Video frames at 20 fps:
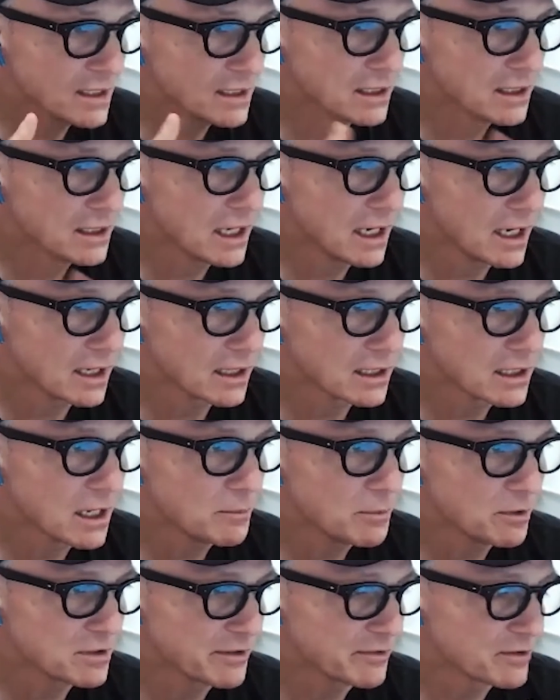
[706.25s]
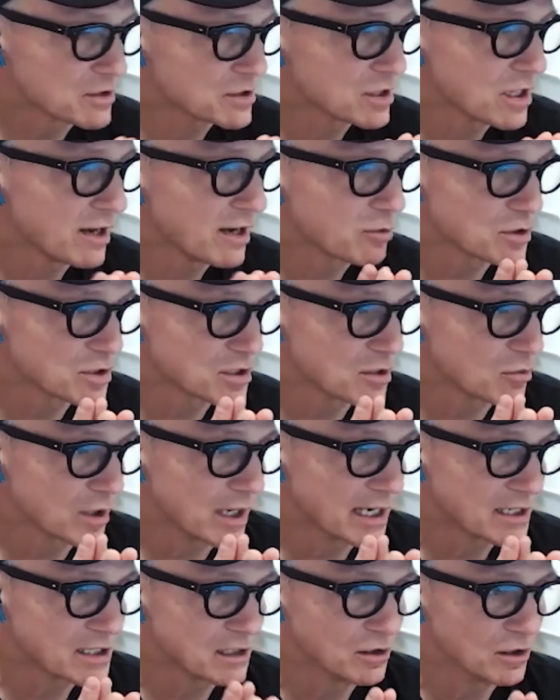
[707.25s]
a couple of different softwares that we're
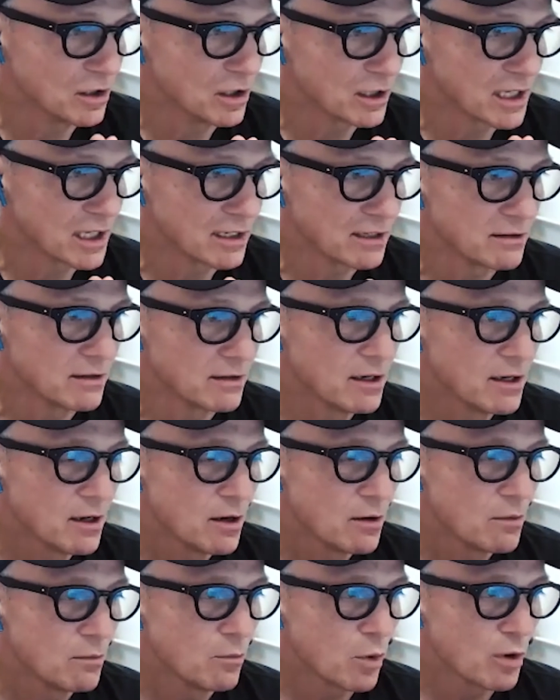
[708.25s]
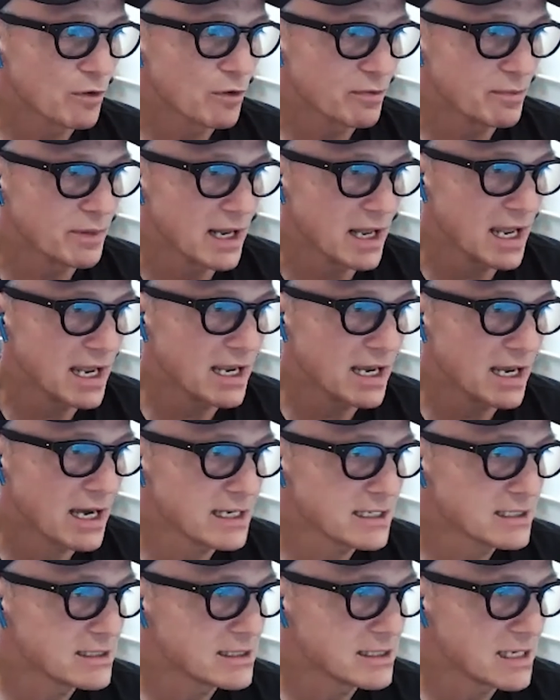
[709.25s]
actually looking more from an AI
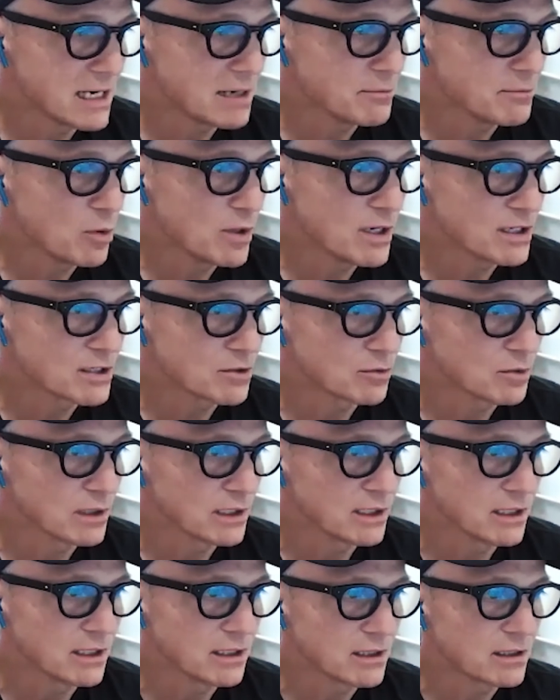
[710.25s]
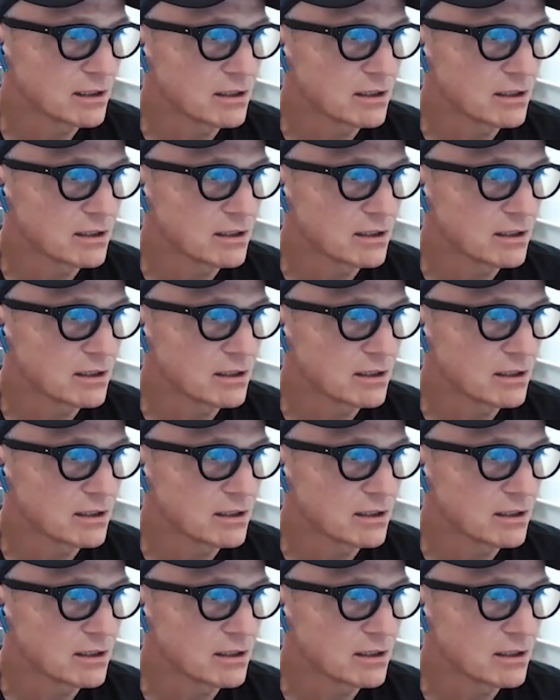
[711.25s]
standpoint to really,